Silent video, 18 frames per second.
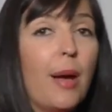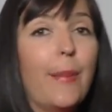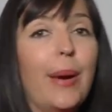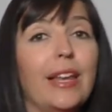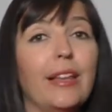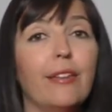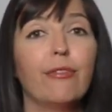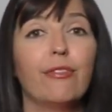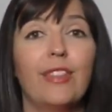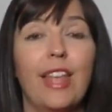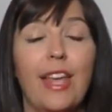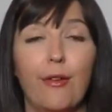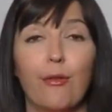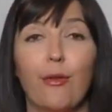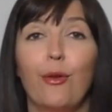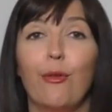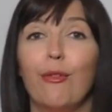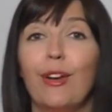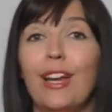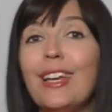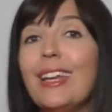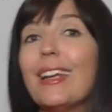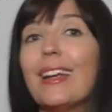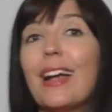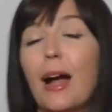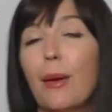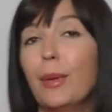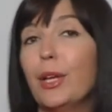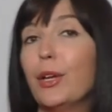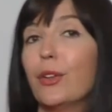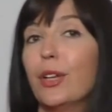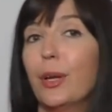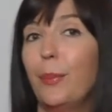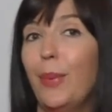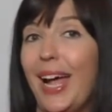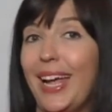But if they're already coming
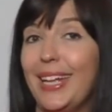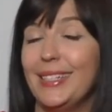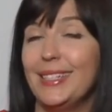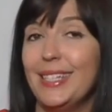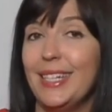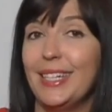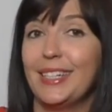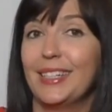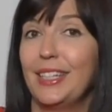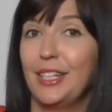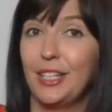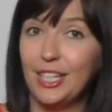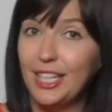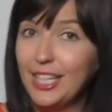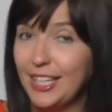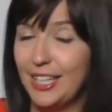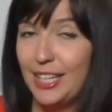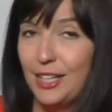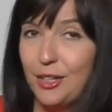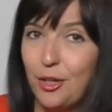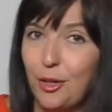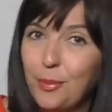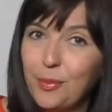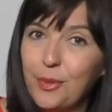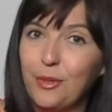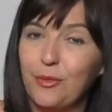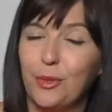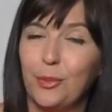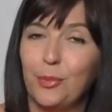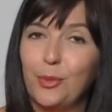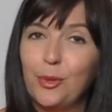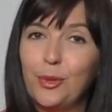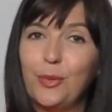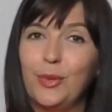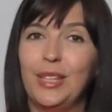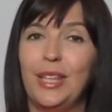on a paid ticket, they're going to get a copy of your
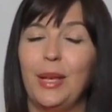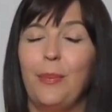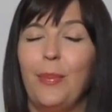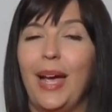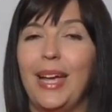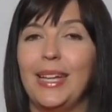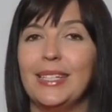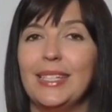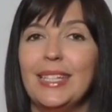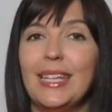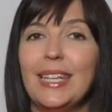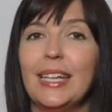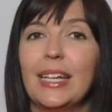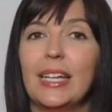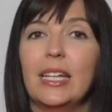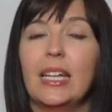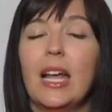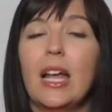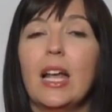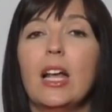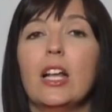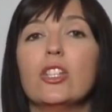book with their paid ticket.